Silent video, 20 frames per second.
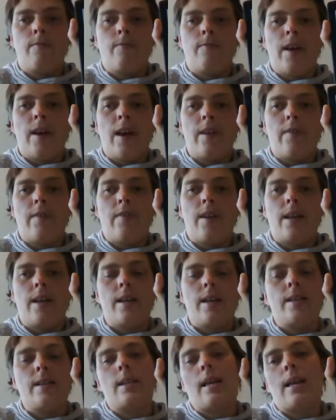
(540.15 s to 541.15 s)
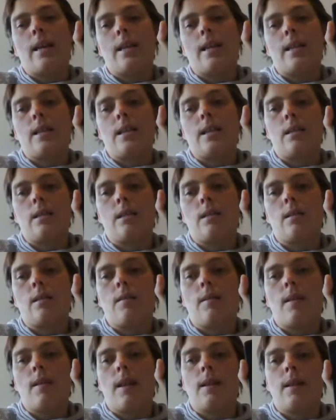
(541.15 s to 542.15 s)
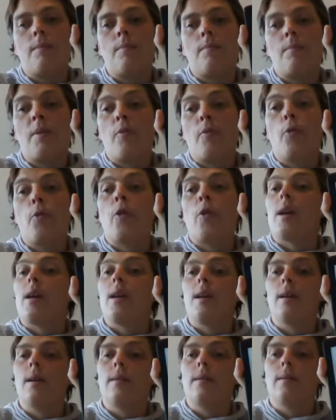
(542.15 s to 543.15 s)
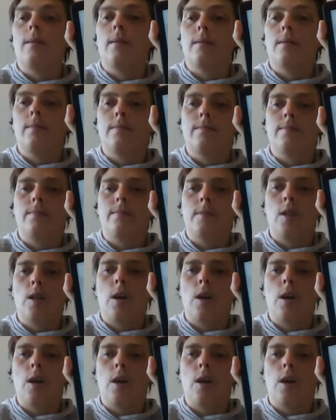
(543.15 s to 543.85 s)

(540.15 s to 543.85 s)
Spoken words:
5 years and then be free to